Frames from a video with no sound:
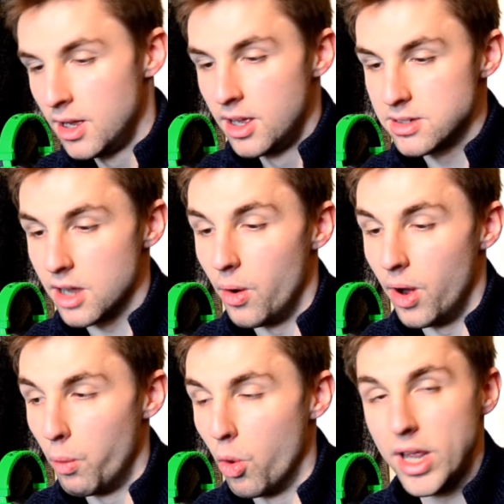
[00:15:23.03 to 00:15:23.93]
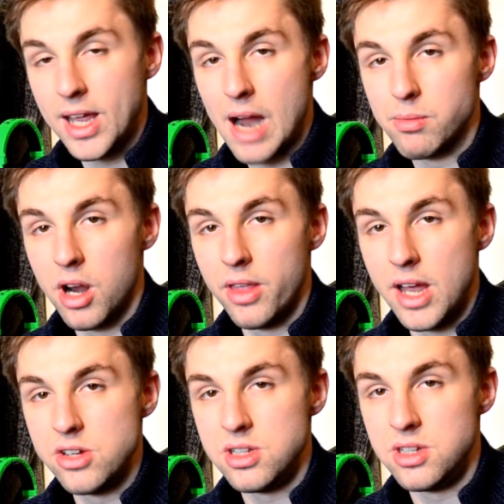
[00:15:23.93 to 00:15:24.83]
So a warning camera like
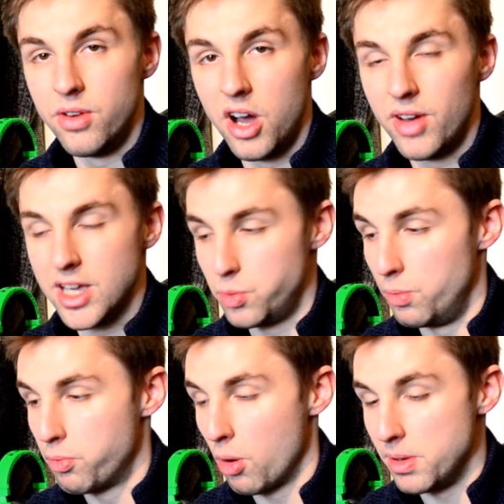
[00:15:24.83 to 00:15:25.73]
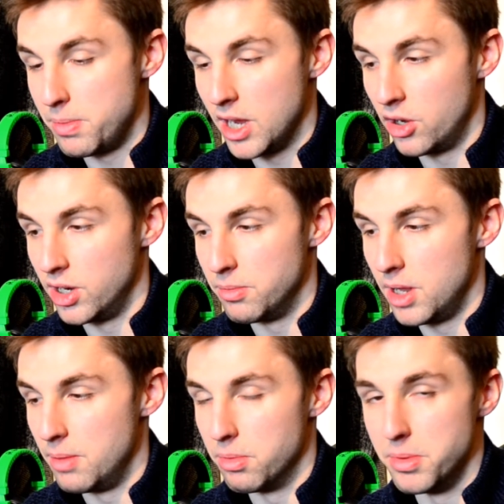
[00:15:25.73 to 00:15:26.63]
the HTC Vive has will probably be a good
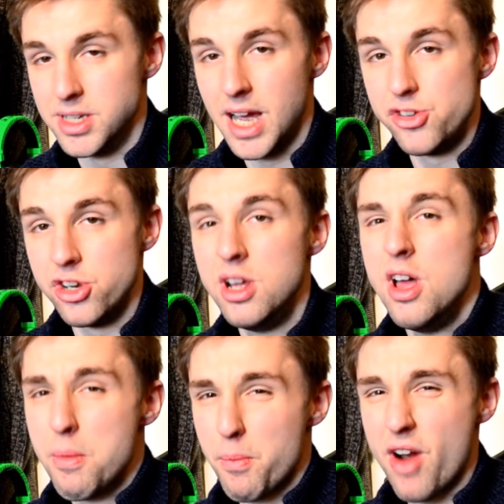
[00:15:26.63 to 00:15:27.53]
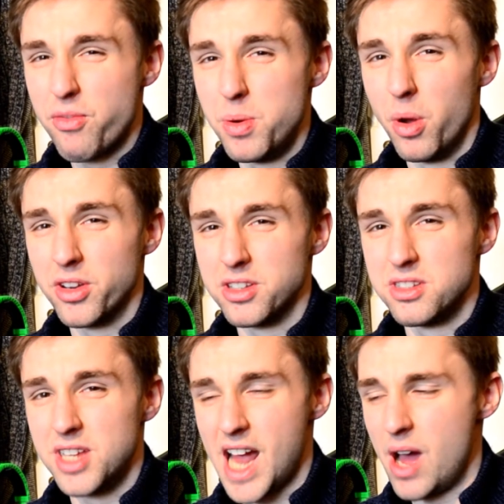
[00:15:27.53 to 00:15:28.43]
implementation, preferably one that doesn't
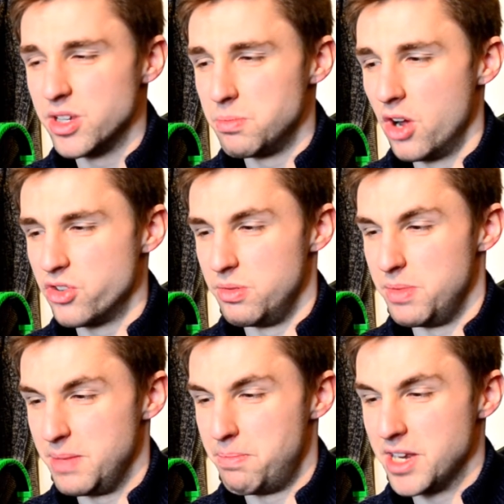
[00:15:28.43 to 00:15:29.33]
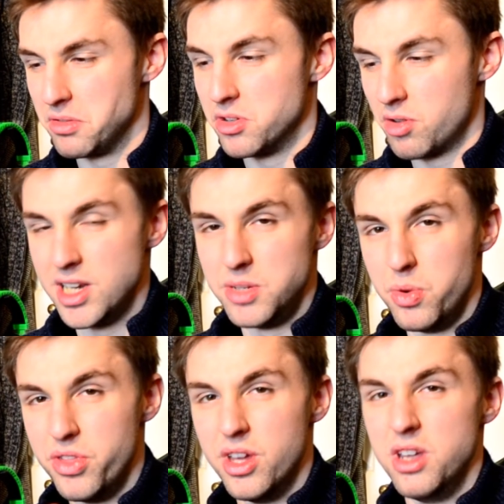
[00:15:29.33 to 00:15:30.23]
stick out as much and would be better integrated
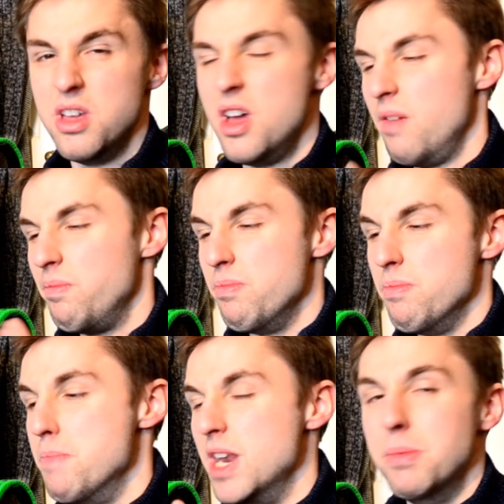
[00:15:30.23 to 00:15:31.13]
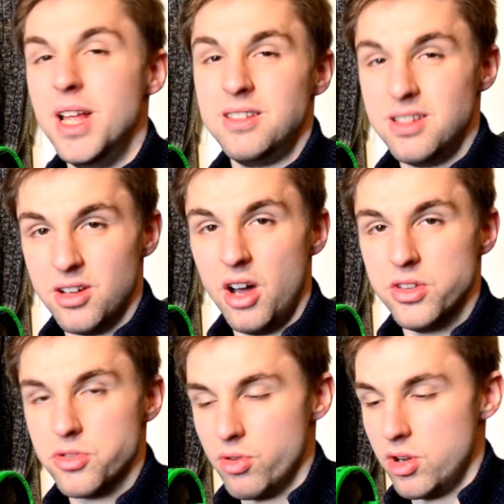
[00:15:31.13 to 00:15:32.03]
with the minimalist design
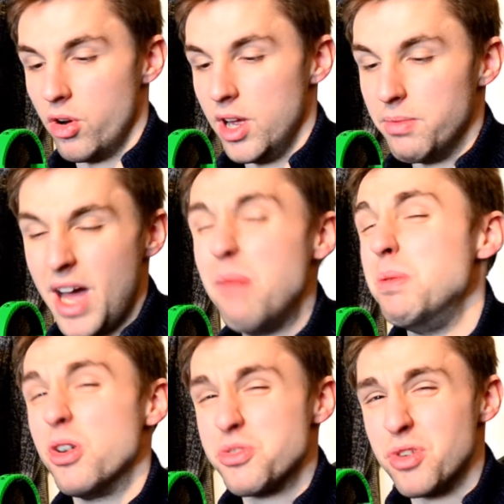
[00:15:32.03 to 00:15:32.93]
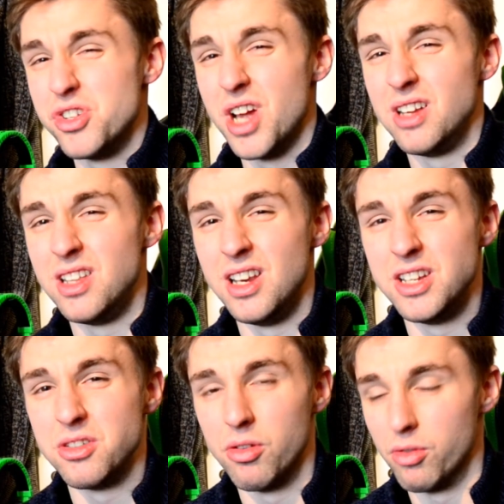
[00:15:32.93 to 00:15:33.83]
that's already on it. That would be much appreciated in
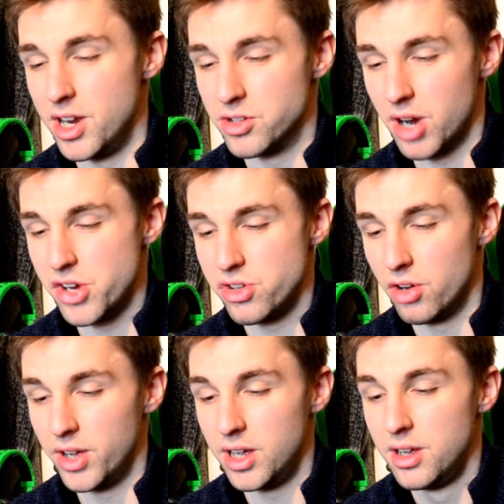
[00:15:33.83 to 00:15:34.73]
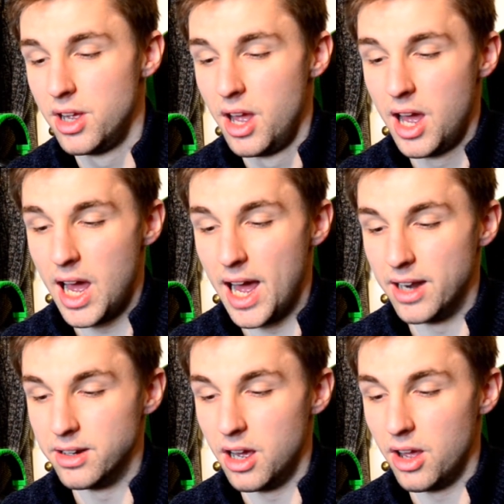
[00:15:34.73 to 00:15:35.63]
the reiteration of it,
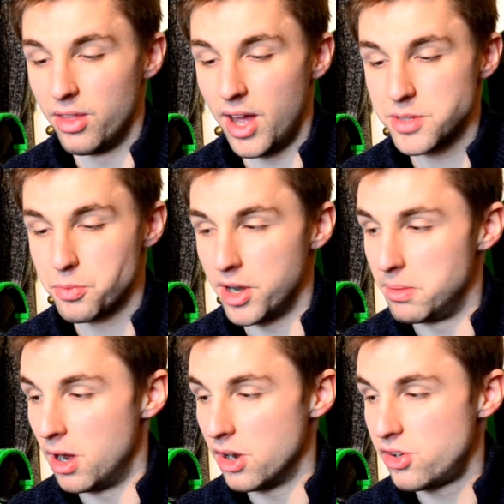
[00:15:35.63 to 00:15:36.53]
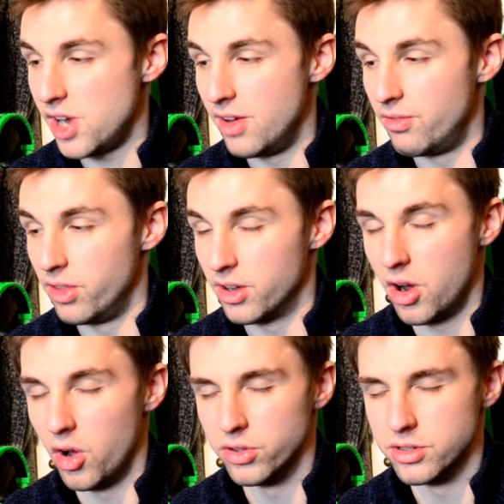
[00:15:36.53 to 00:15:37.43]
and that's pretty much it for the
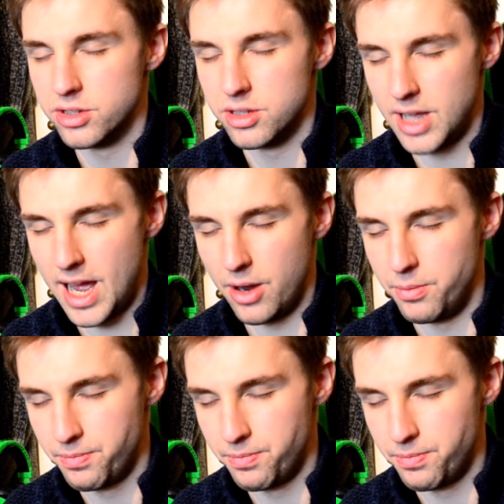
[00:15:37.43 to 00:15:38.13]
cons. Now,